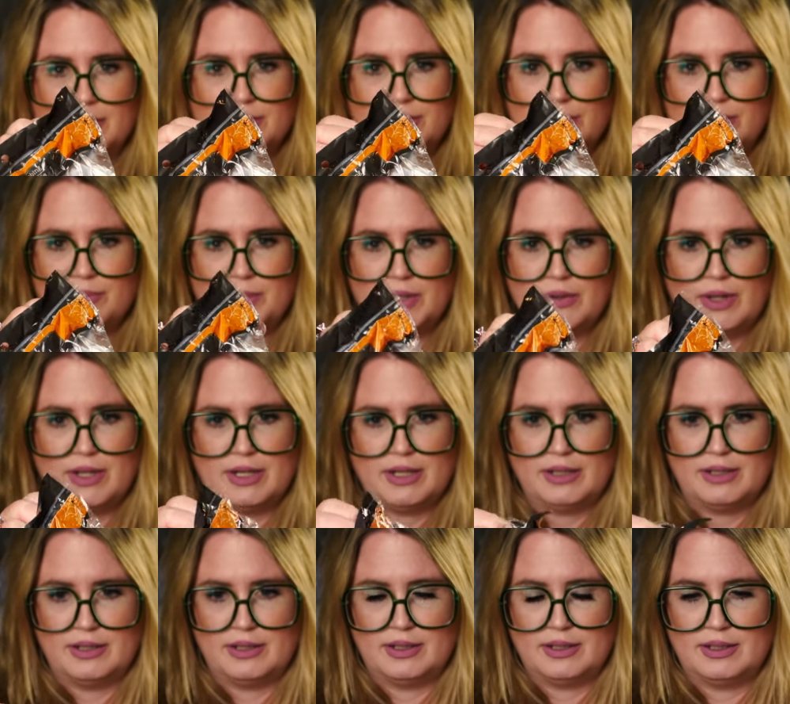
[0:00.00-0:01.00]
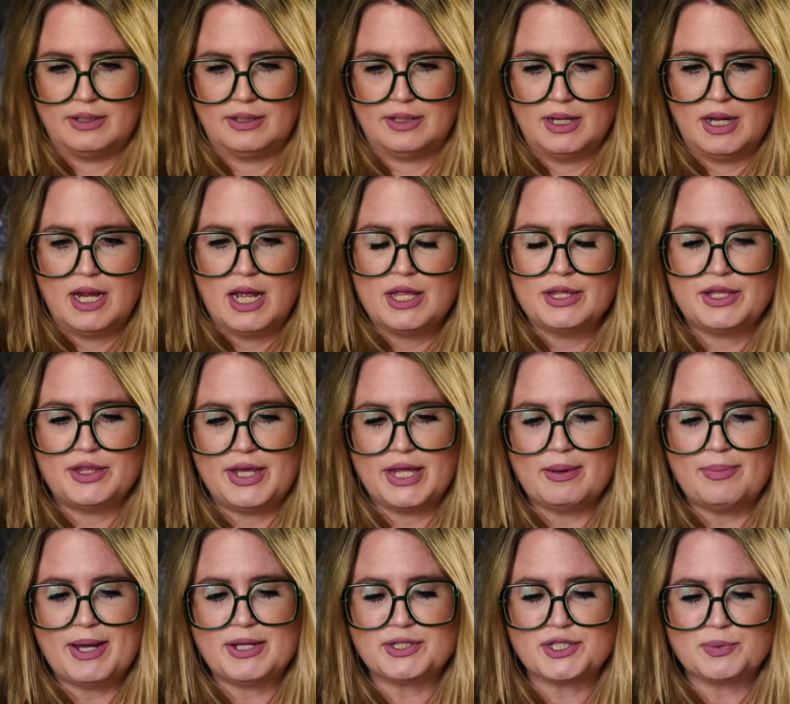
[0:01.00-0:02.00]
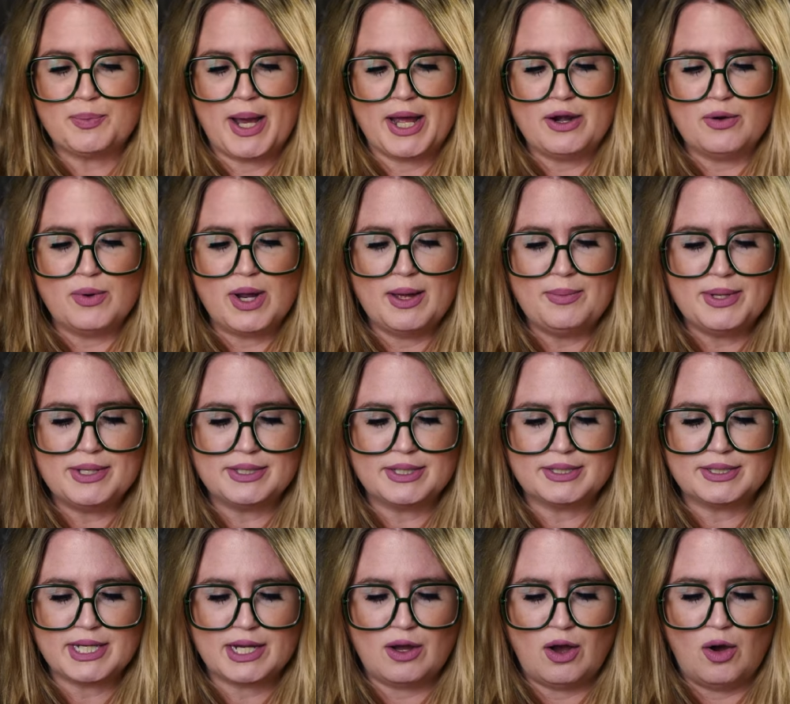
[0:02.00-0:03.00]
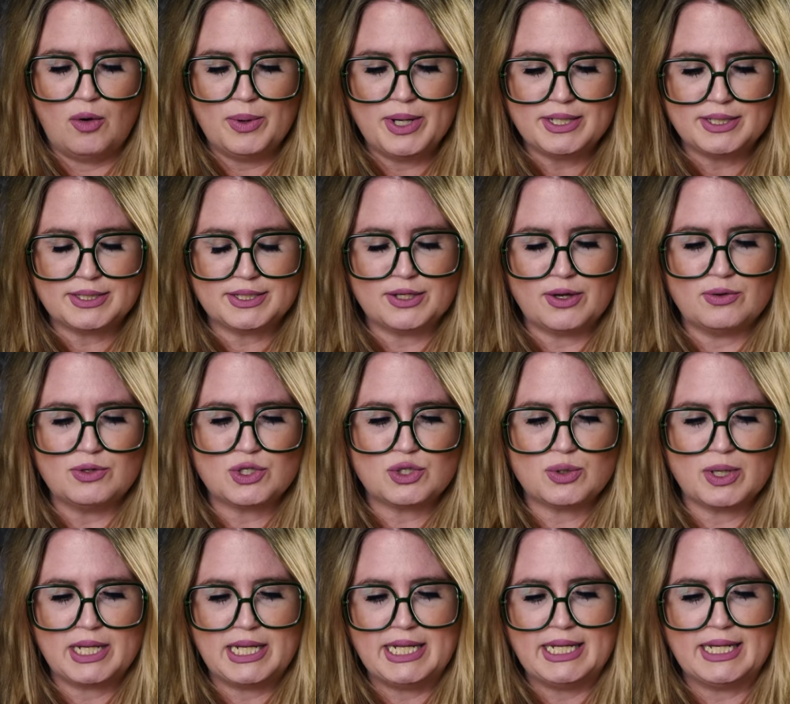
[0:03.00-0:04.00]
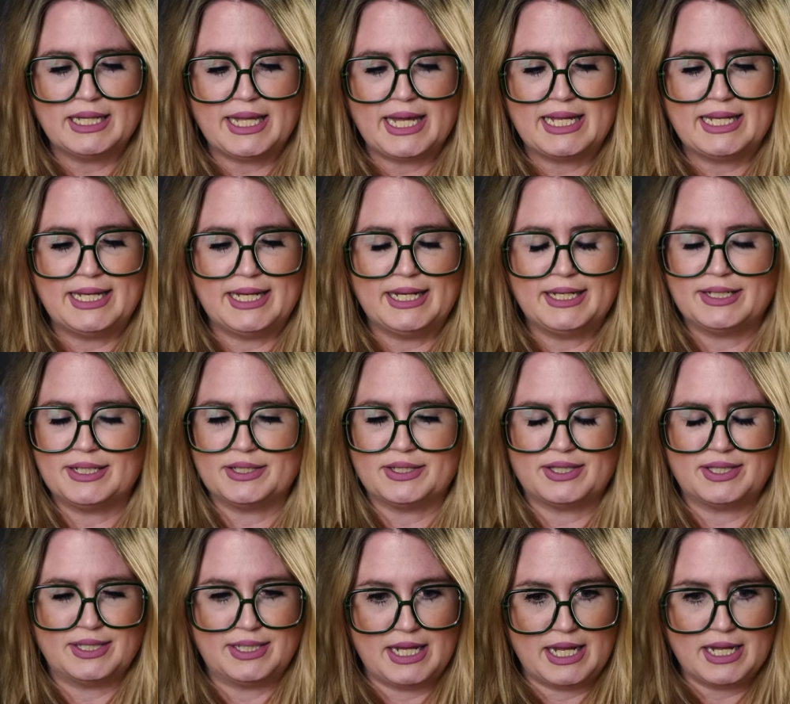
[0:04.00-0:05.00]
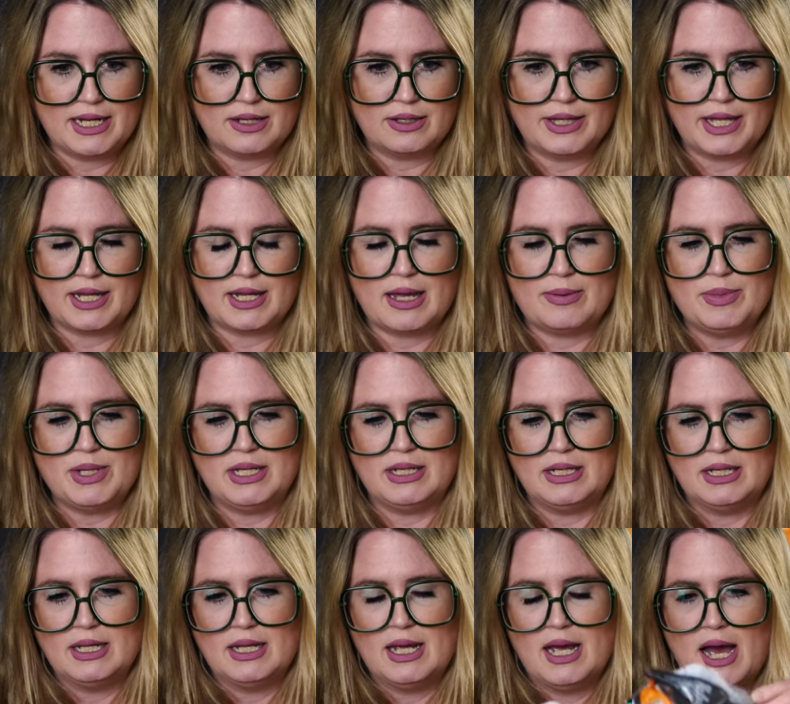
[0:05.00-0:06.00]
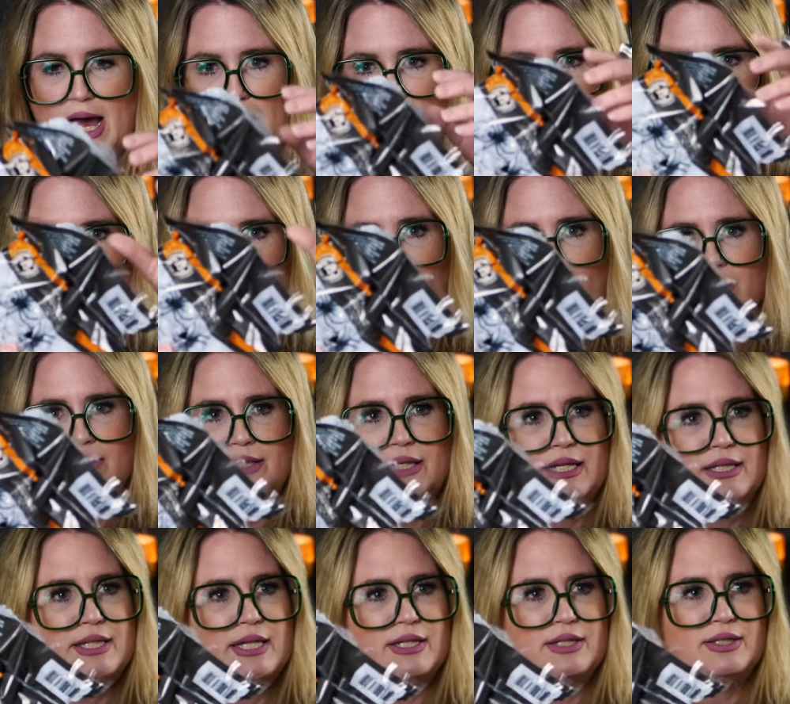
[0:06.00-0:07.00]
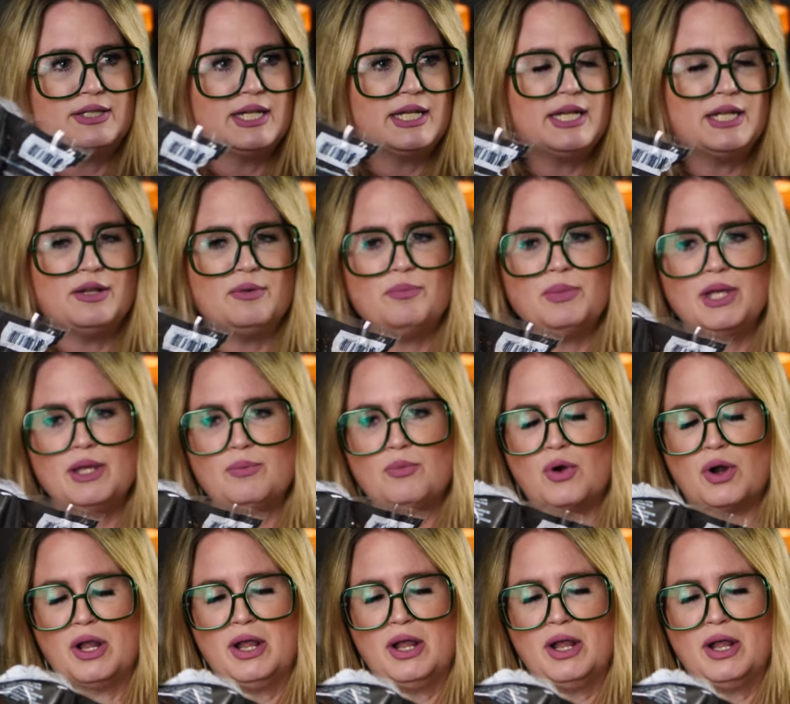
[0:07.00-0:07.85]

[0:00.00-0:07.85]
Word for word: so let me go ahead and... The thing about spider web is it's like always so tricky to like get it to stick. Like, I mean, I don't know. See, it's like sticking to me more.